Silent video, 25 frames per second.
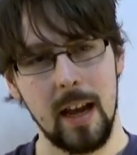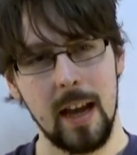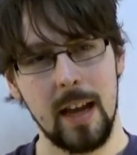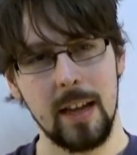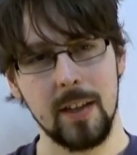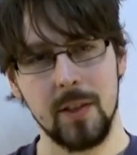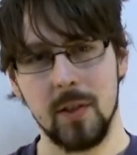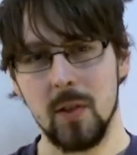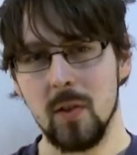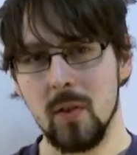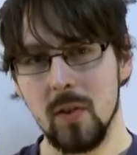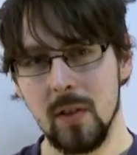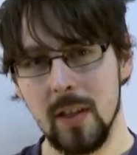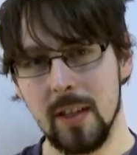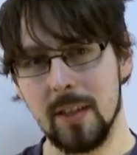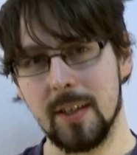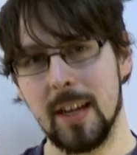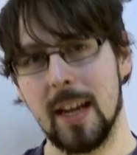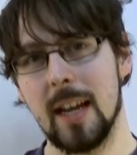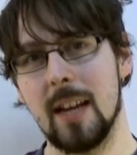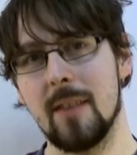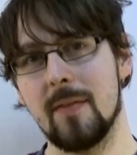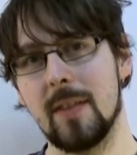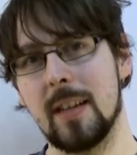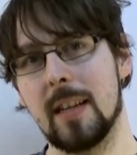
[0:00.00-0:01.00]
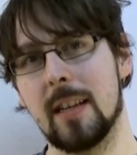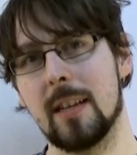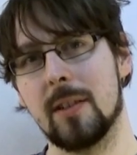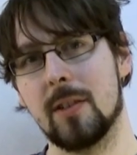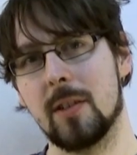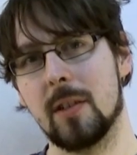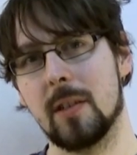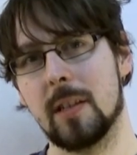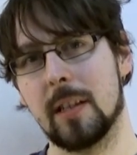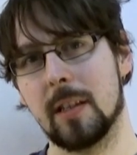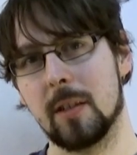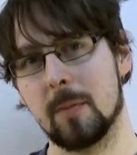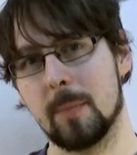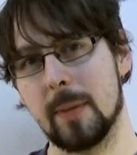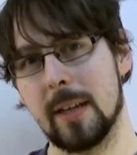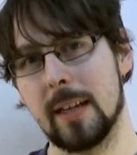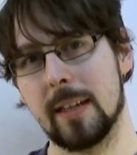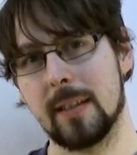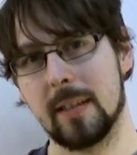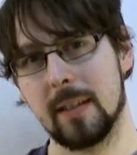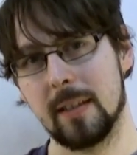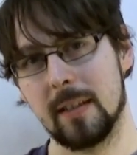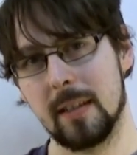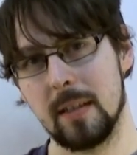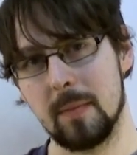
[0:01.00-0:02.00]
it's not as heavy as you'd
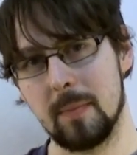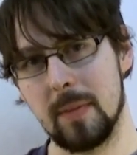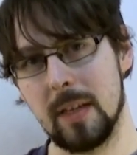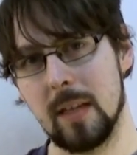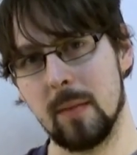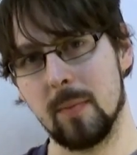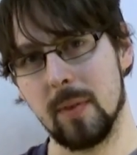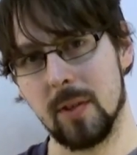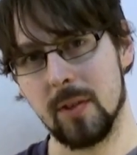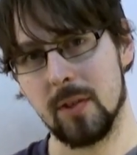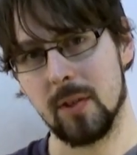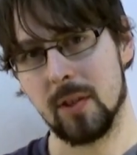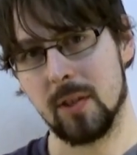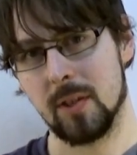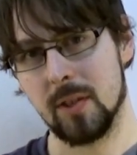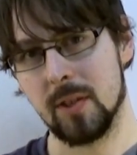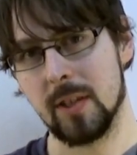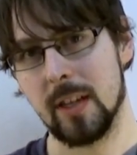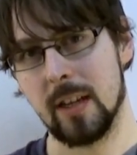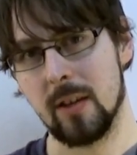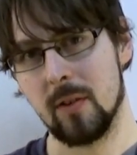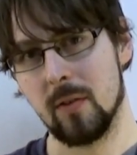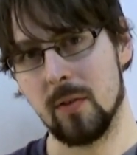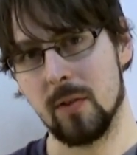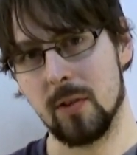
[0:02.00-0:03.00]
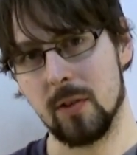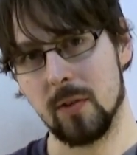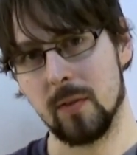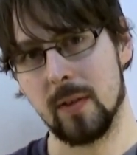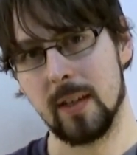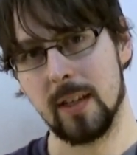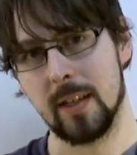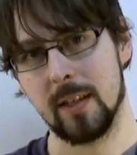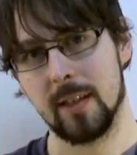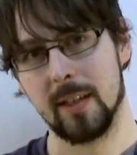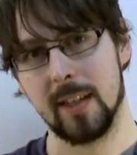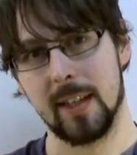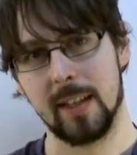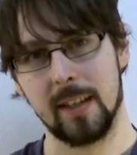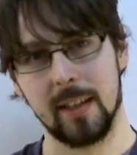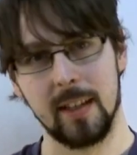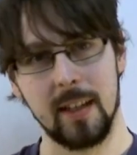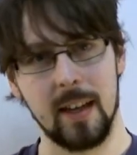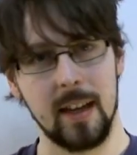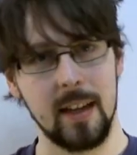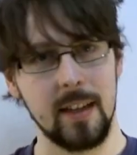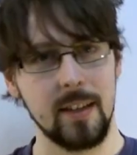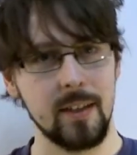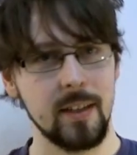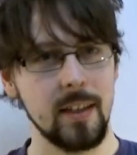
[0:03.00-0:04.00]
expect it to be, but it's a stout, so it is like
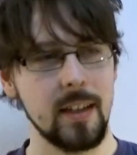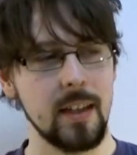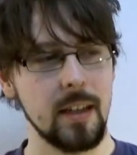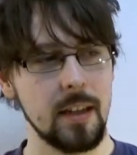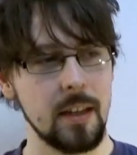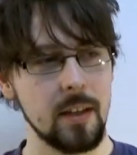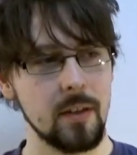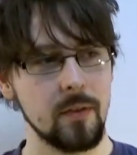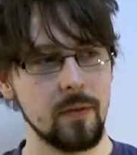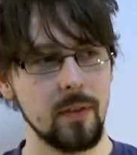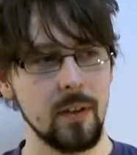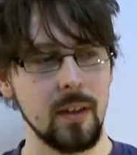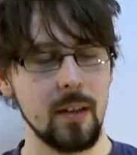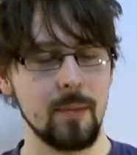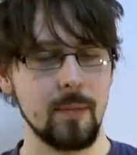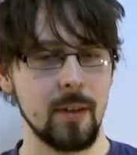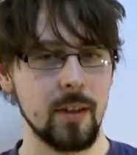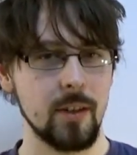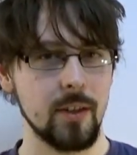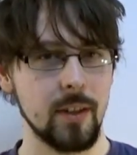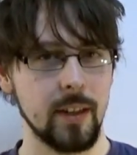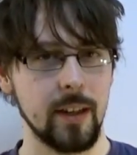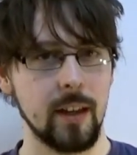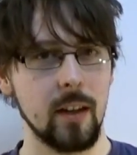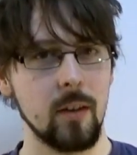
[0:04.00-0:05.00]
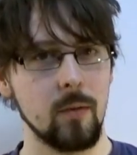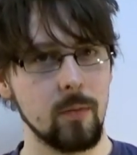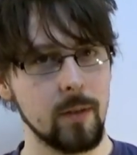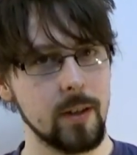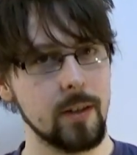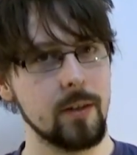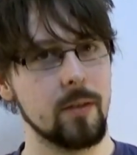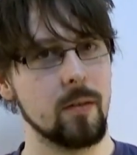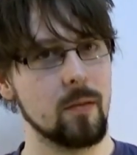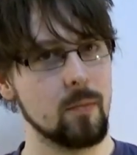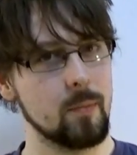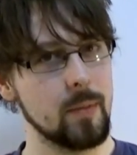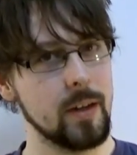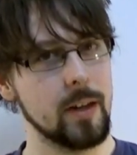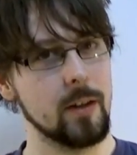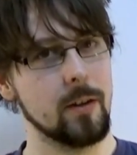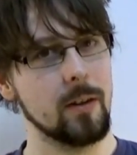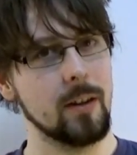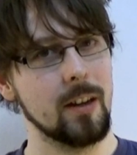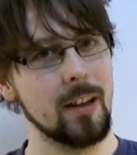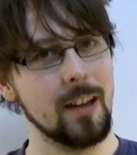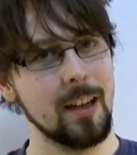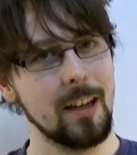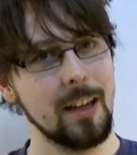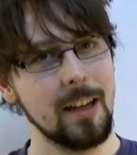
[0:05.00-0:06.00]
that. I'd say it's very much like a winter beer.